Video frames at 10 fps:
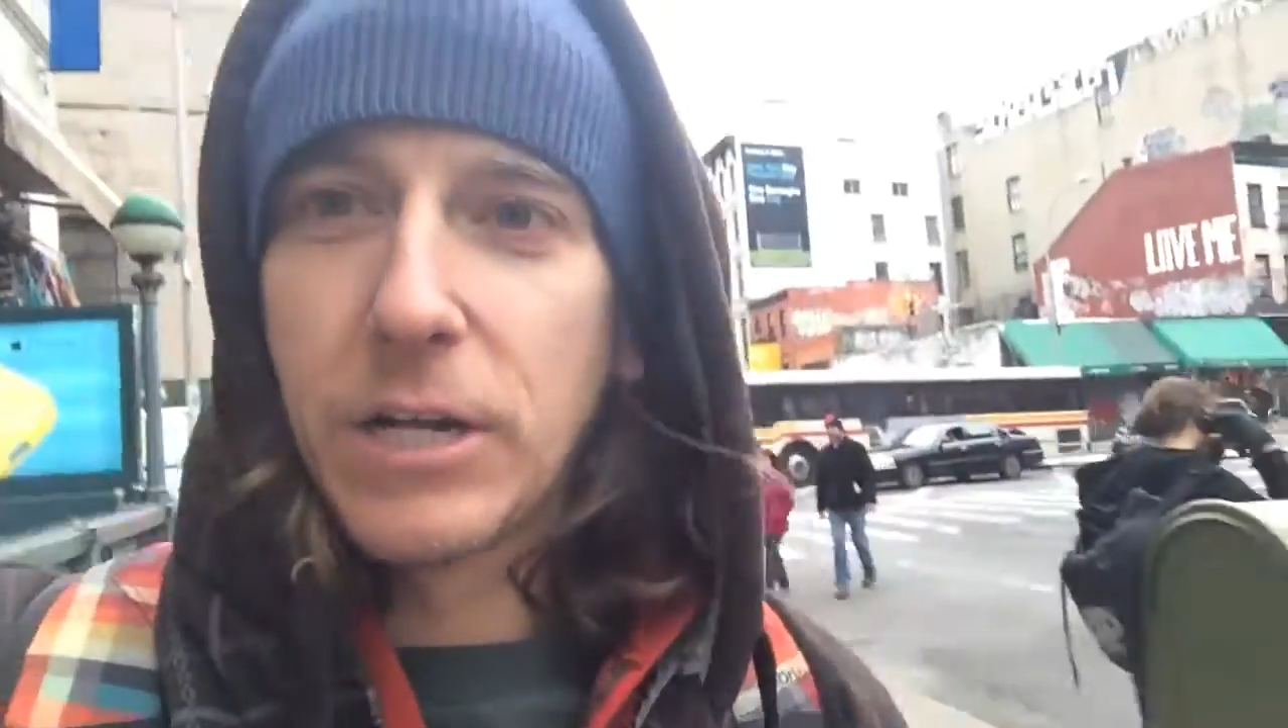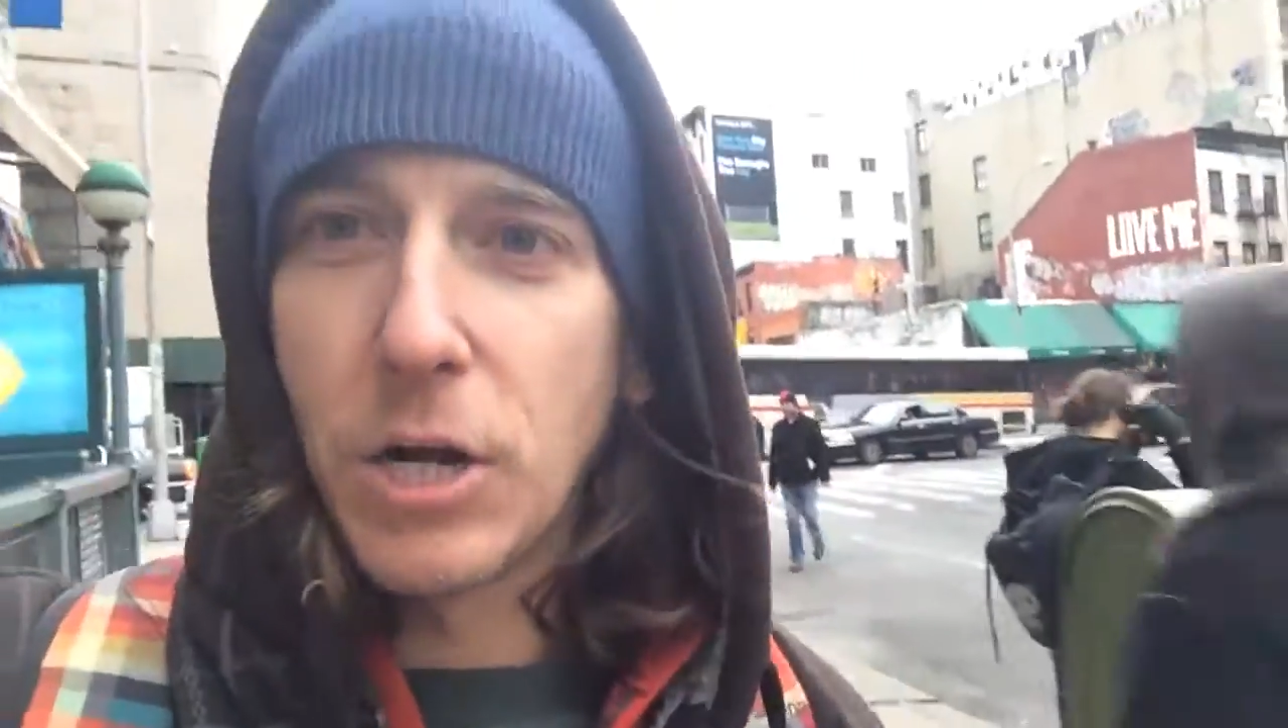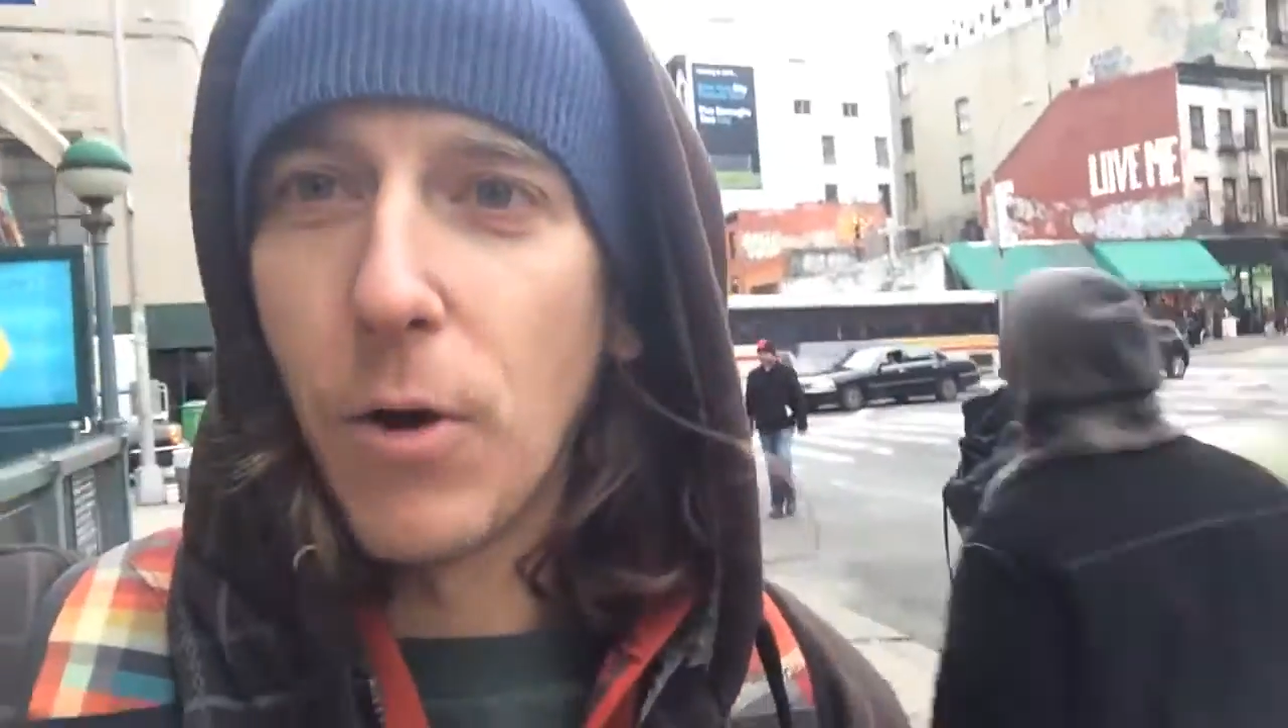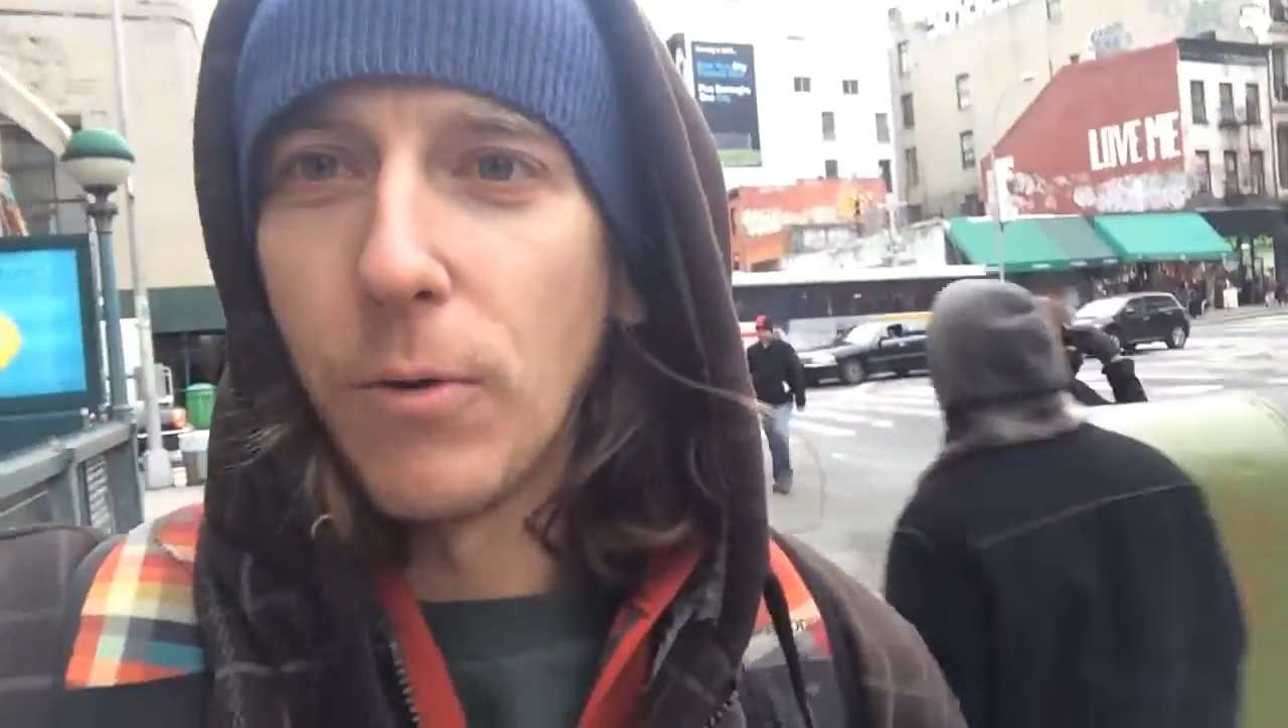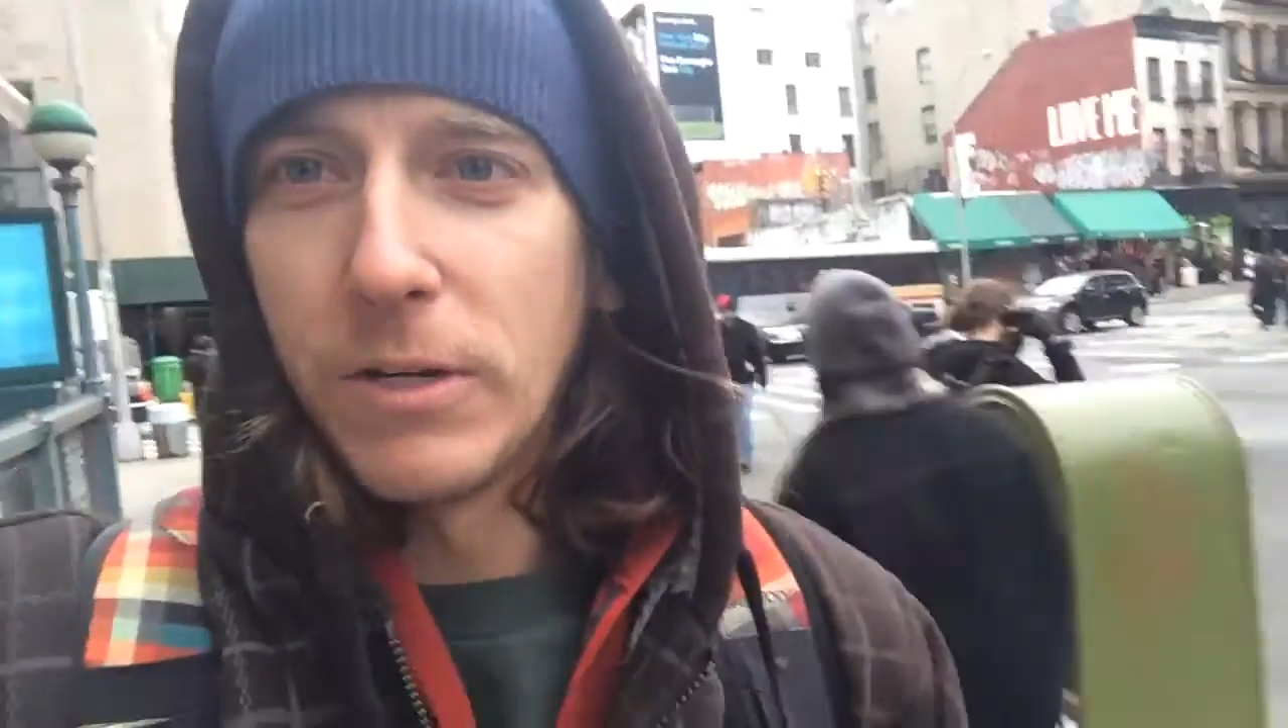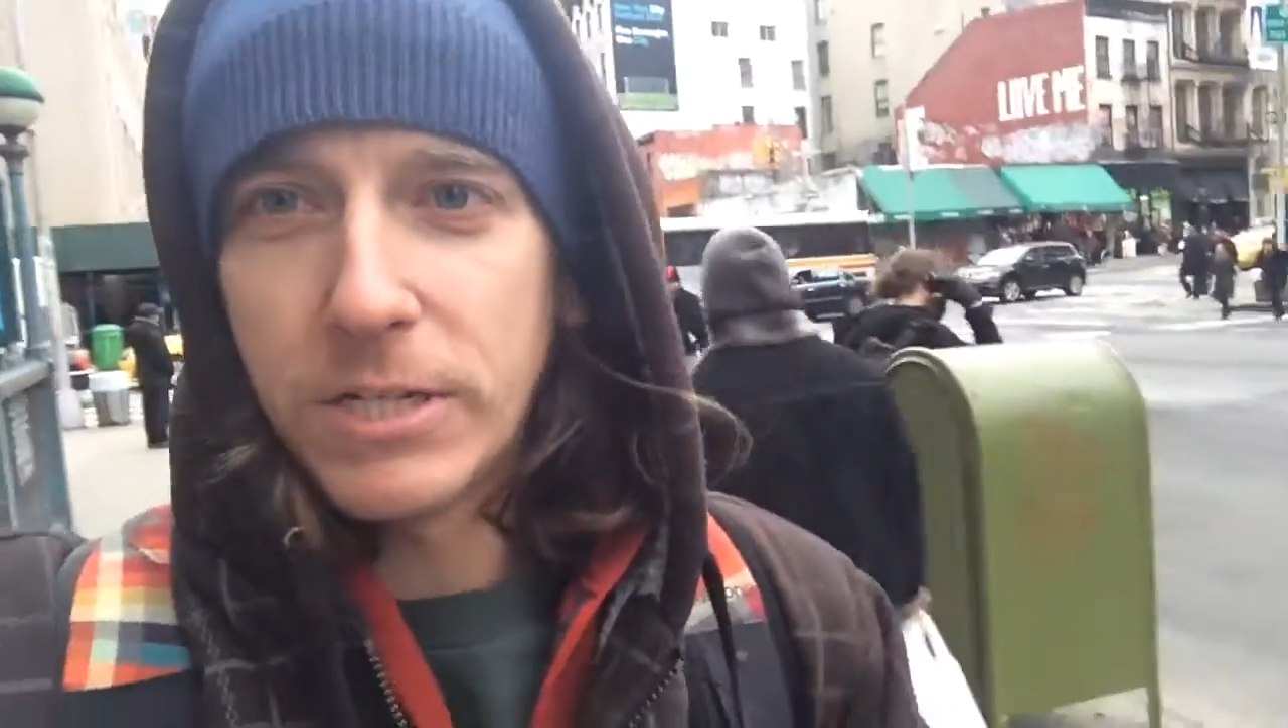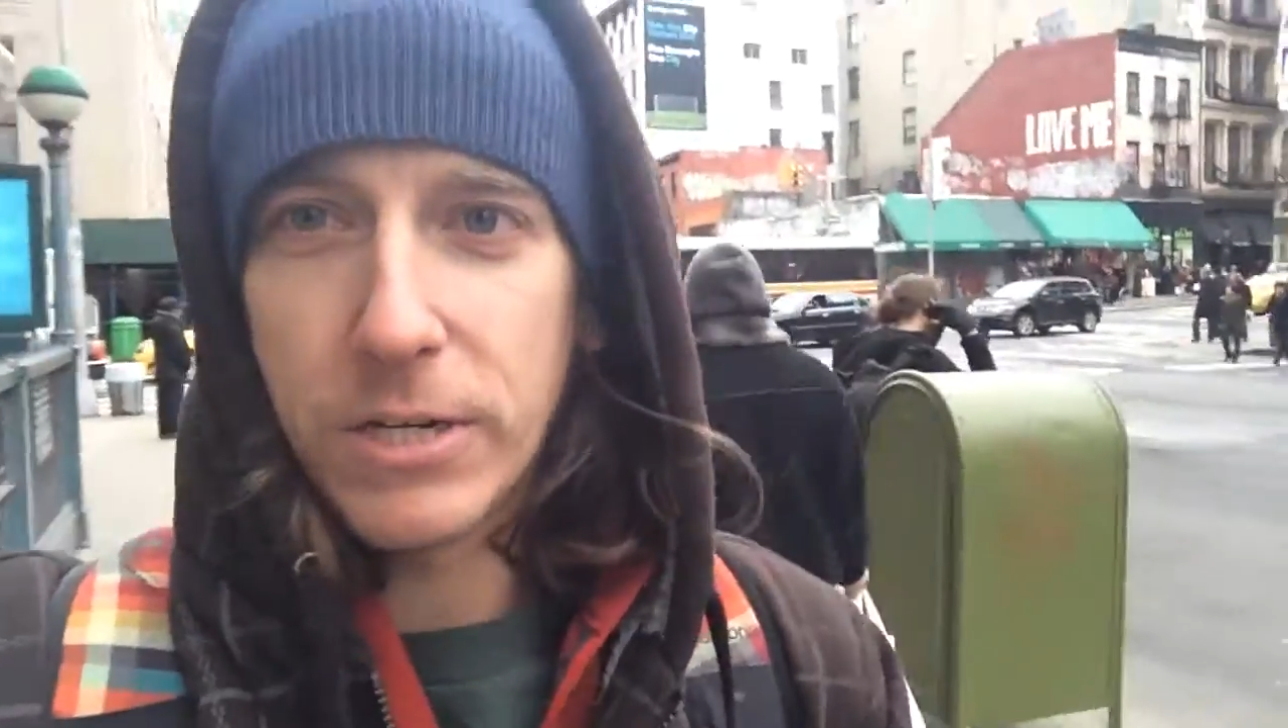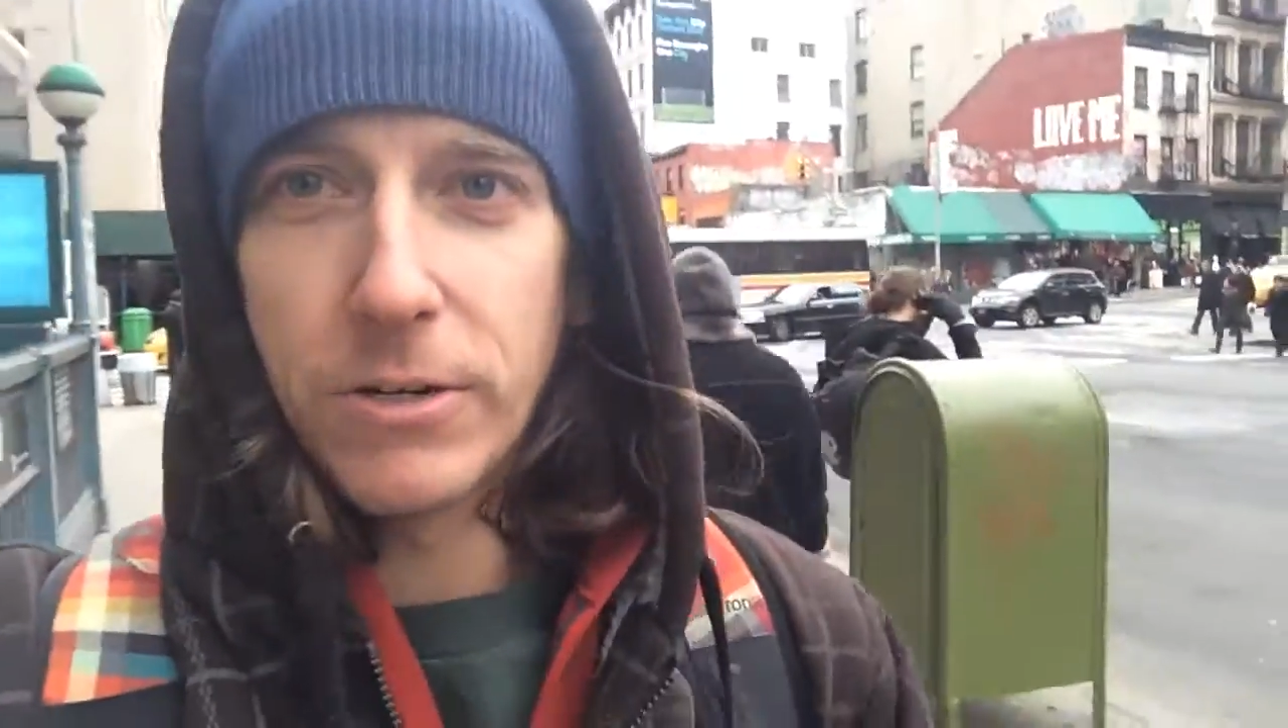going to